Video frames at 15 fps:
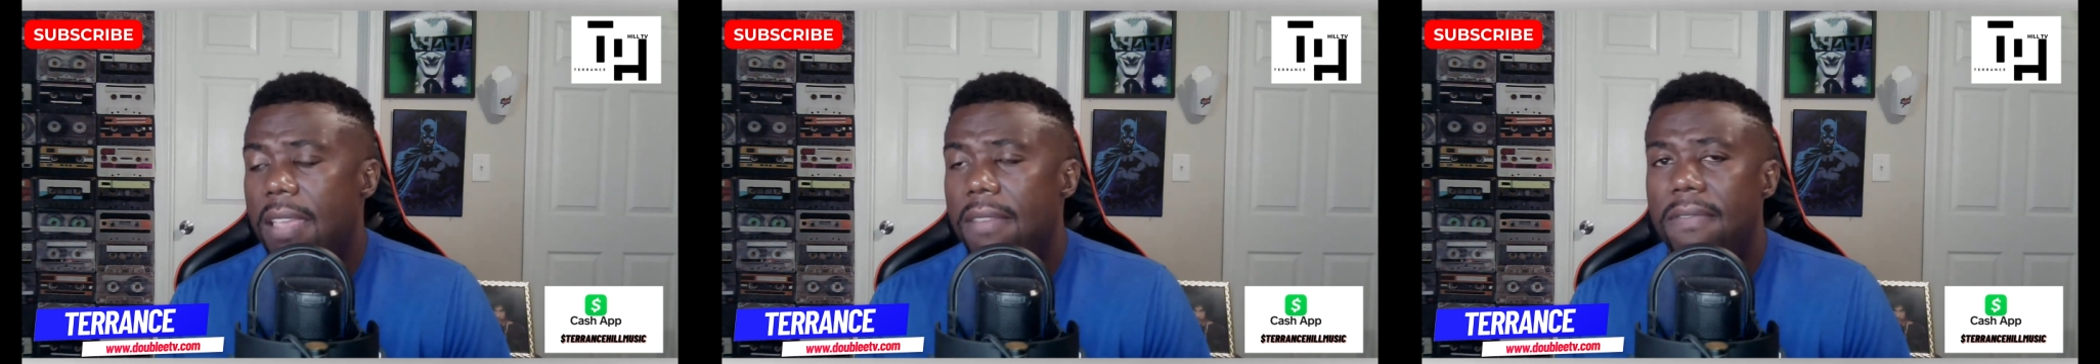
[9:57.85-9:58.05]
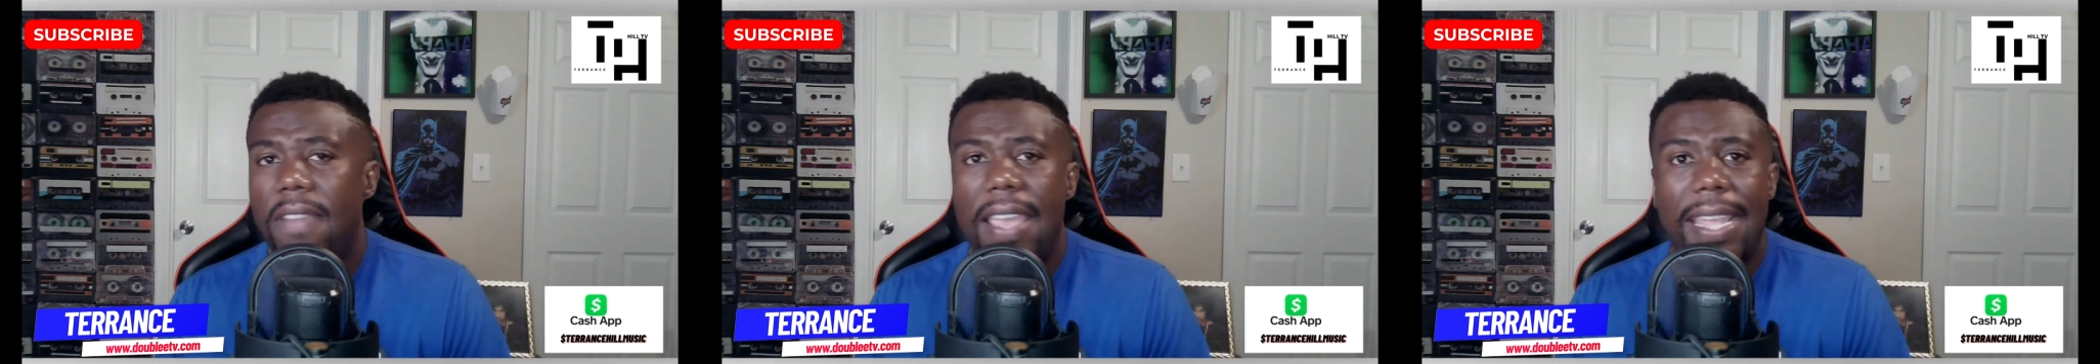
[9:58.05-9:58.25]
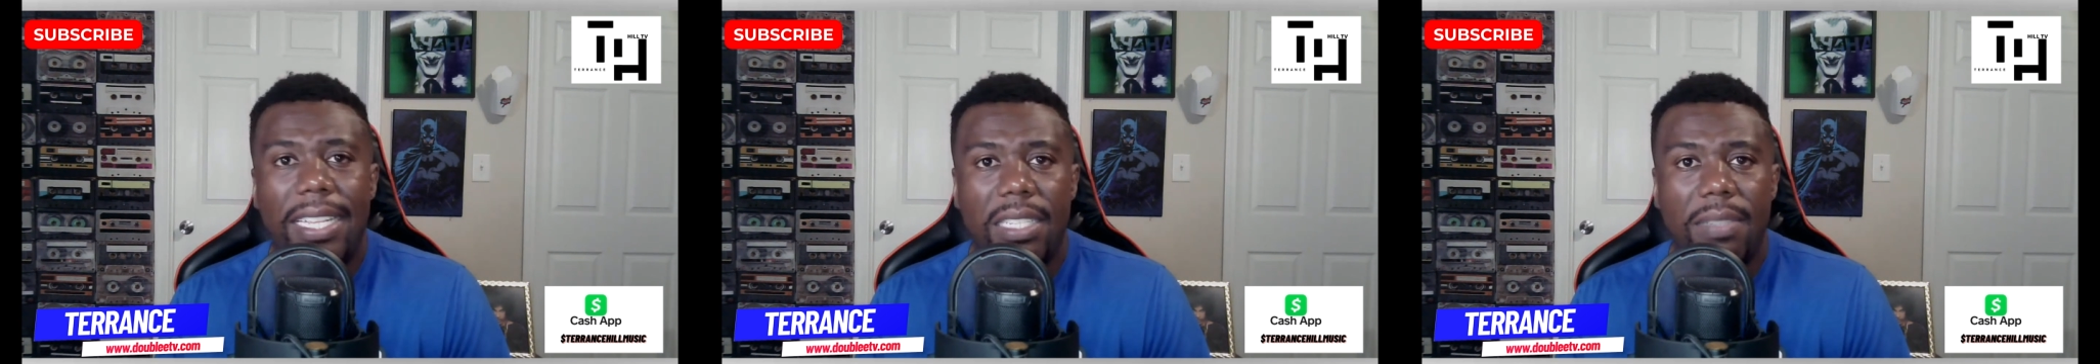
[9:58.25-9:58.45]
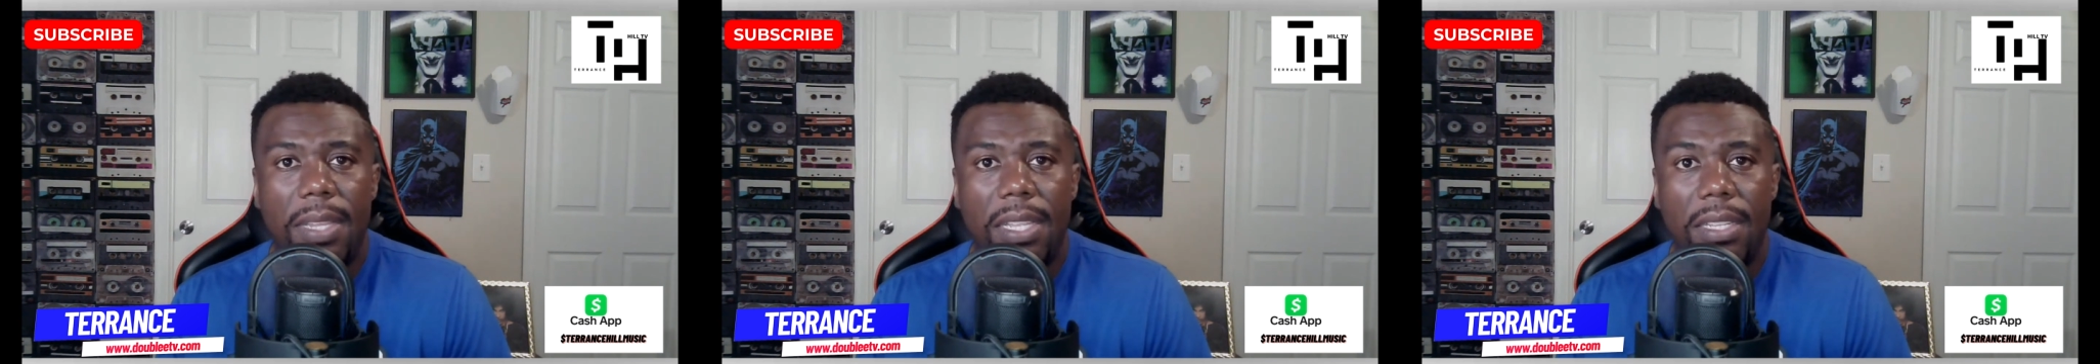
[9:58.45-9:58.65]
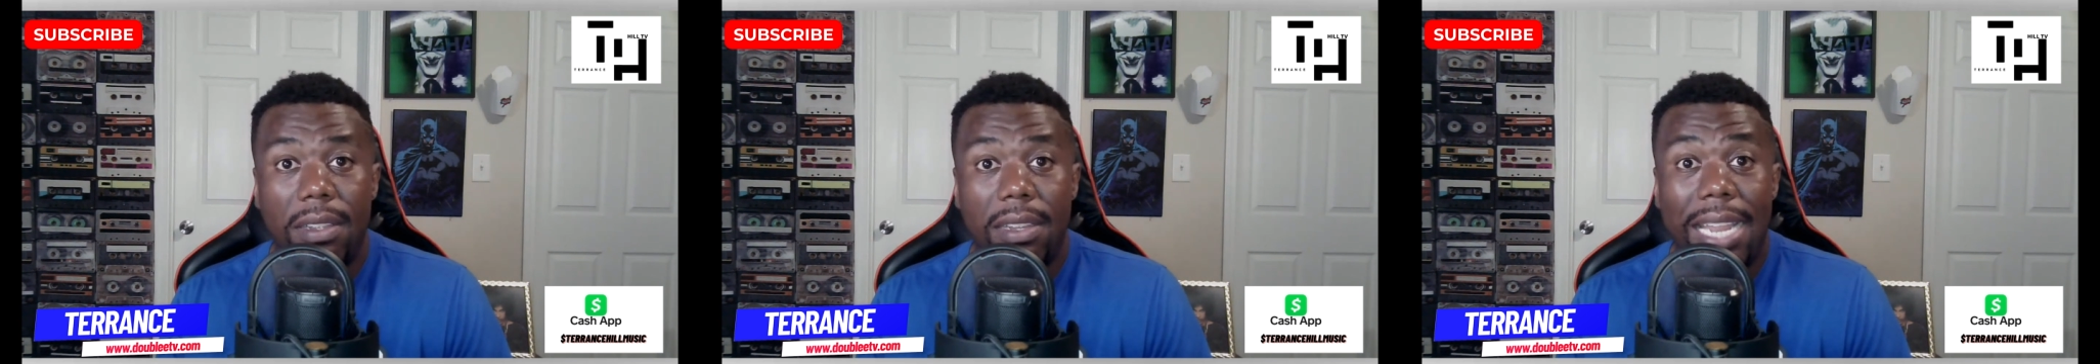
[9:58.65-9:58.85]

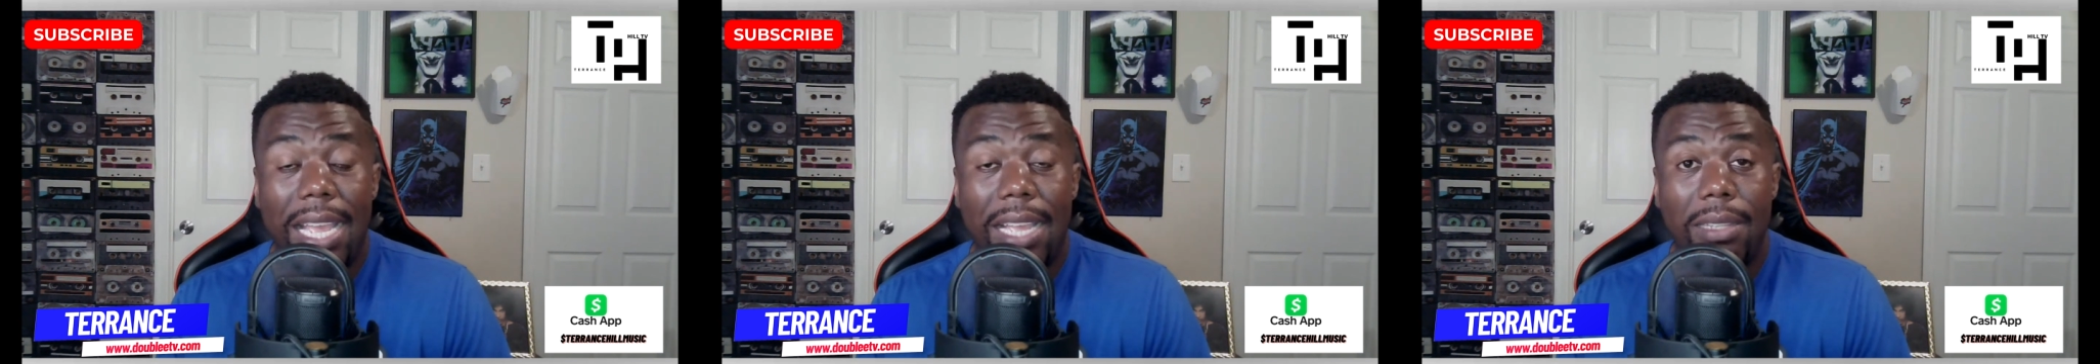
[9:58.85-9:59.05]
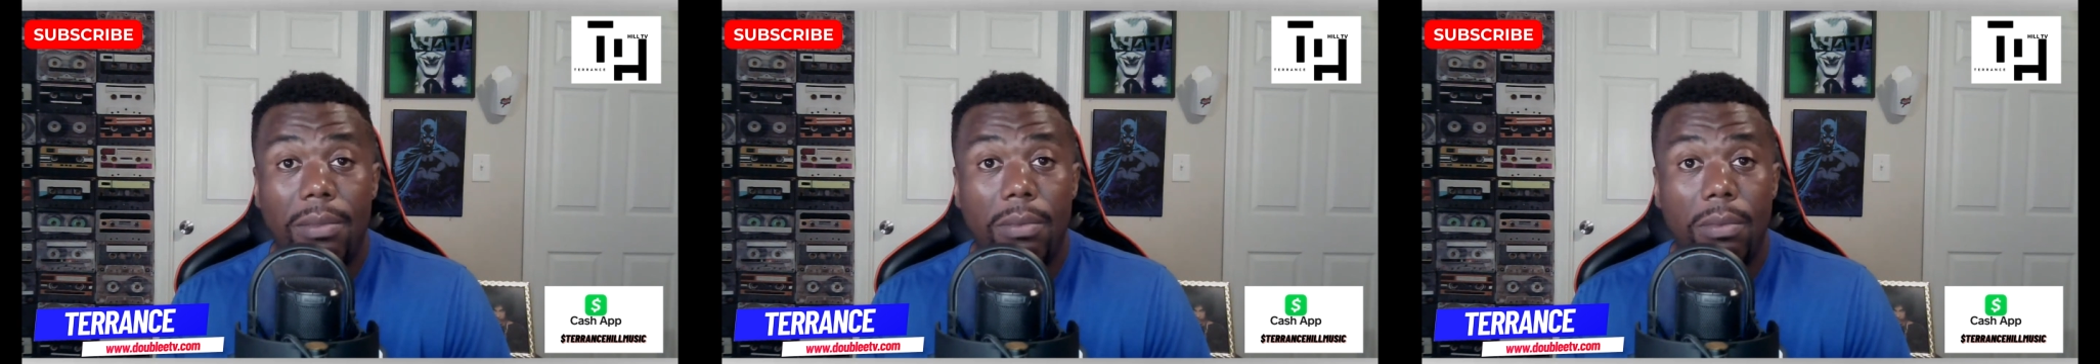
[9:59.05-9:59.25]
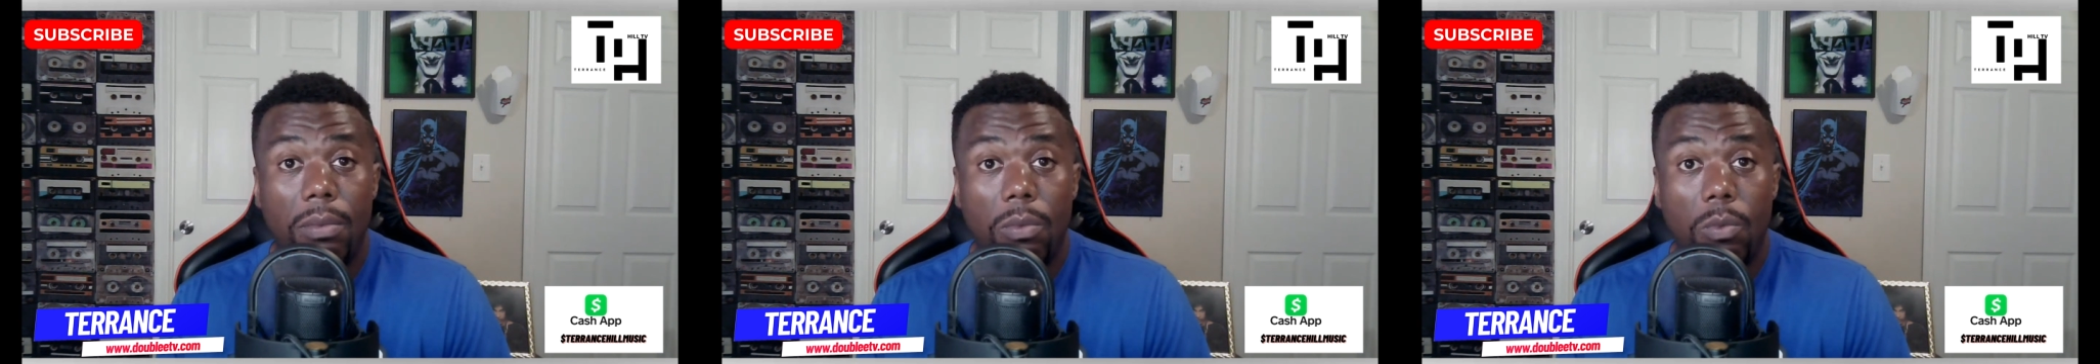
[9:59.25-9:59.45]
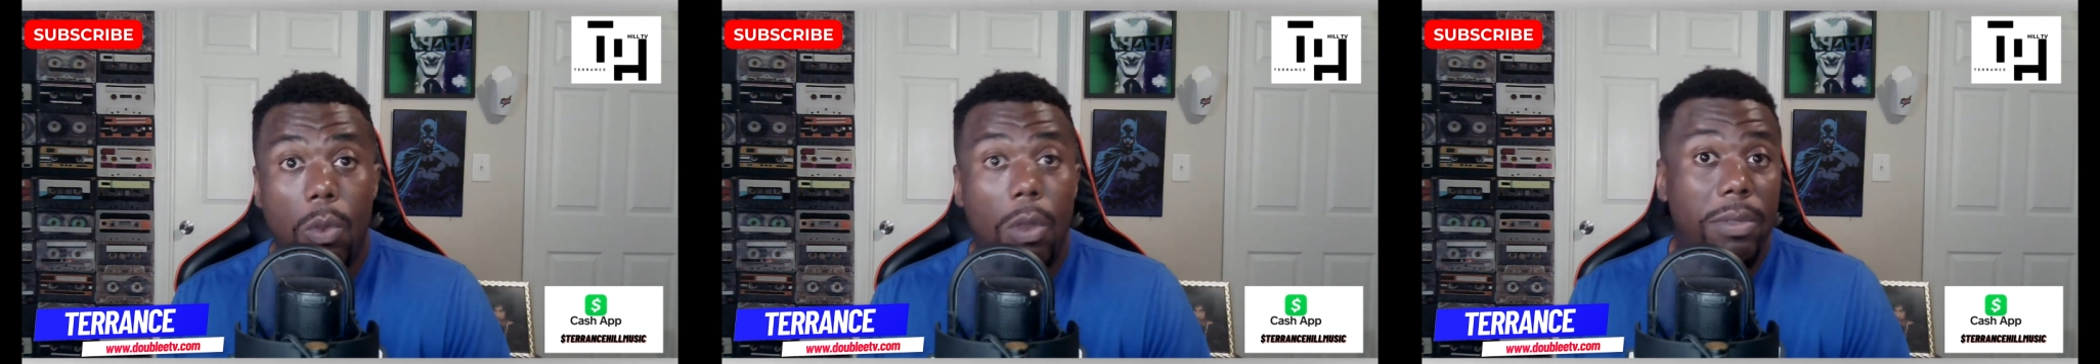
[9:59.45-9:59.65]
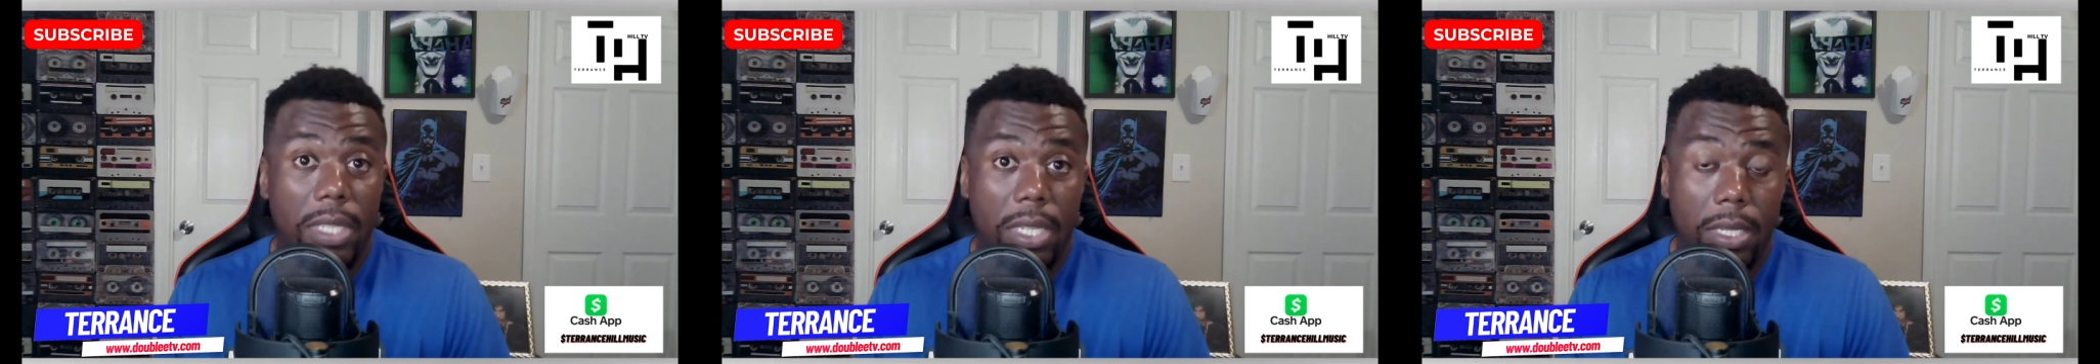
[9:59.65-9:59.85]
advancements are not
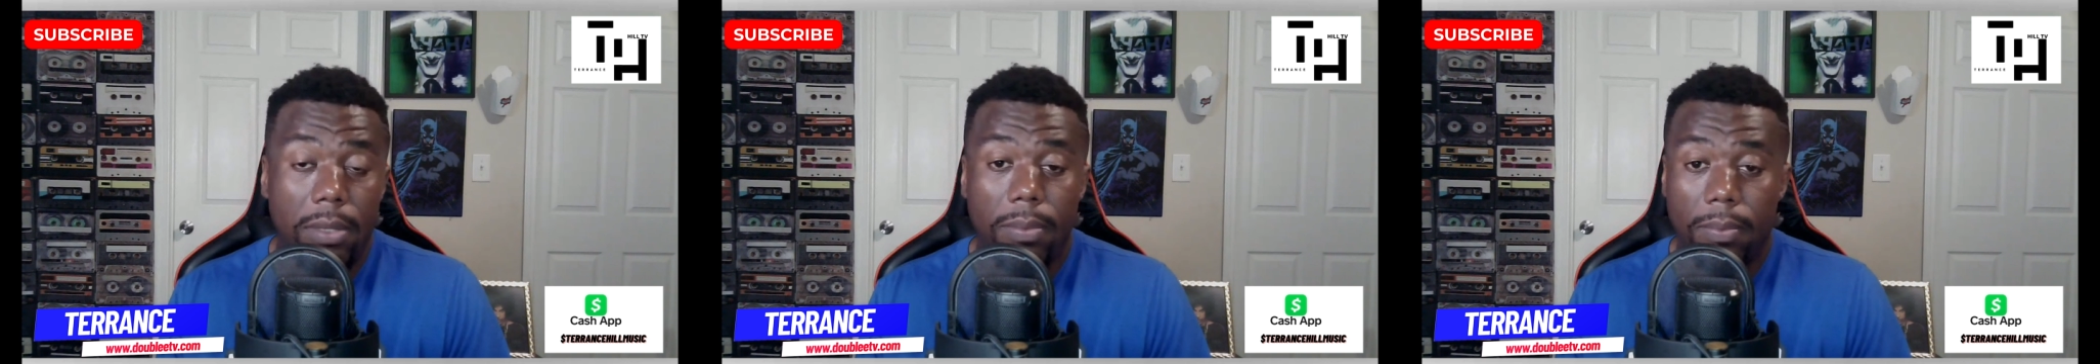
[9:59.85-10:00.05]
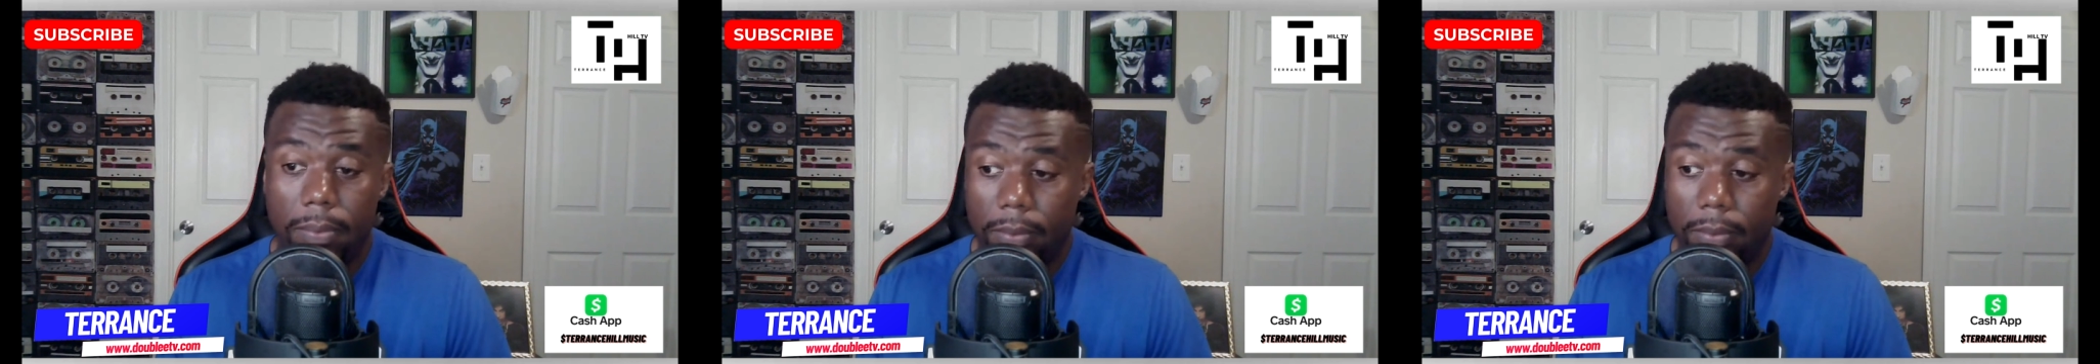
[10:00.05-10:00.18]
wanted.